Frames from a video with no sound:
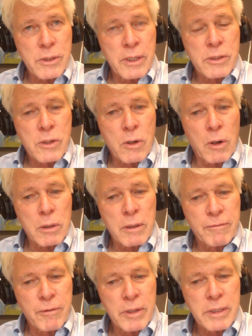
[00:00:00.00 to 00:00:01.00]
It's called the
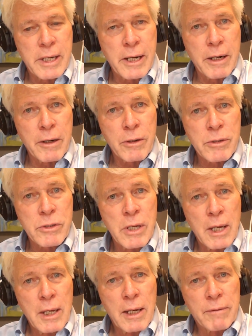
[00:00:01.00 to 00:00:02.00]
Frontiers
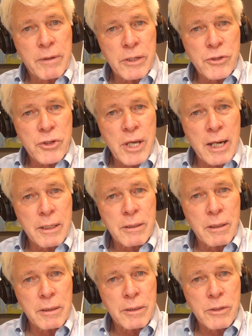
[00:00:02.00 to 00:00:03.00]
of
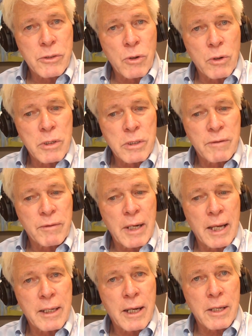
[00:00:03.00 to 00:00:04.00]
Congenital Disorders of
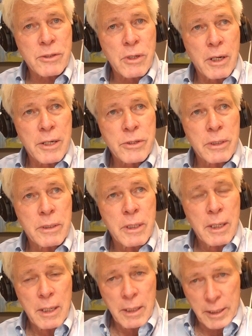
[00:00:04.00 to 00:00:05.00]
Glycosylation
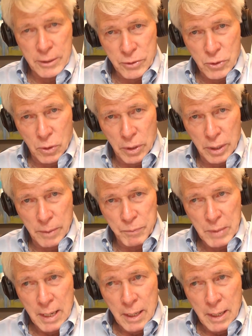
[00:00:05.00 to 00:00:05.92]
Consortium.